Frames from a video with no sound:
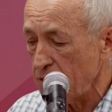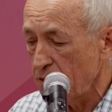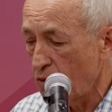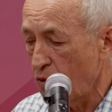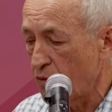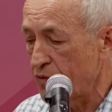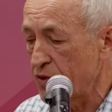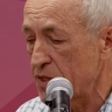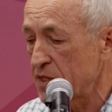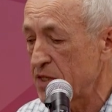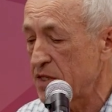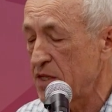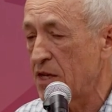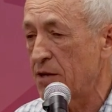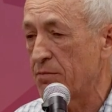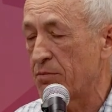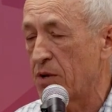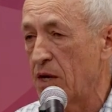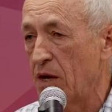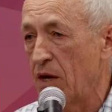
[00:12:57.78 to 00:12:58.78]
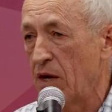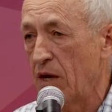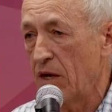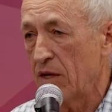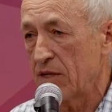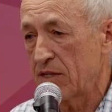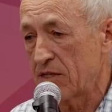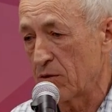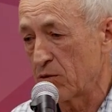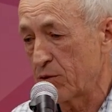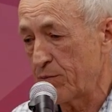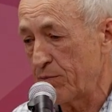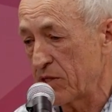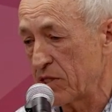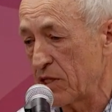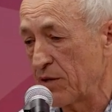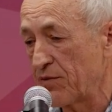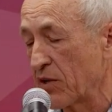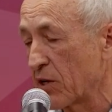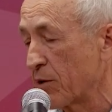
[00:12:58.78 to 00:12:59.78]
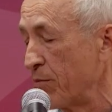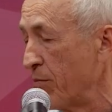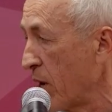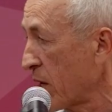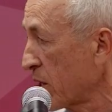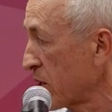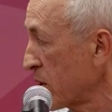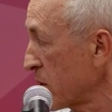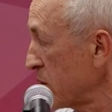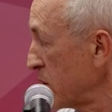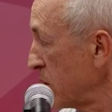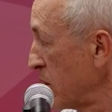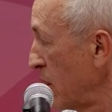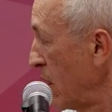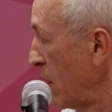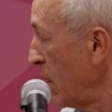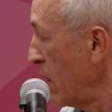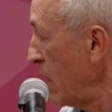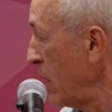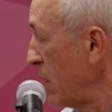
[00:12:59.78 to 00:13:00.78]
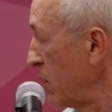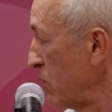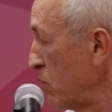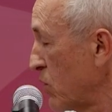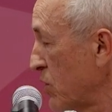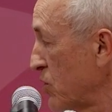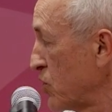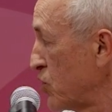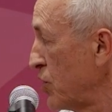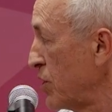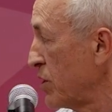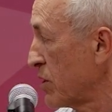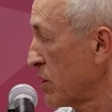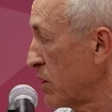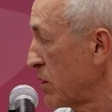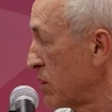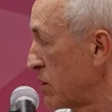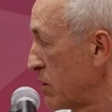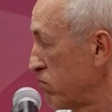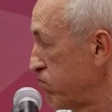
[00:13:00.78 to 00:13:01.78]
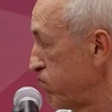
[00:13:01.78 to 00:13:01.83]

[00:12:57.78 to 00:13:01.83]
of the same cell-specific markers, and you can generate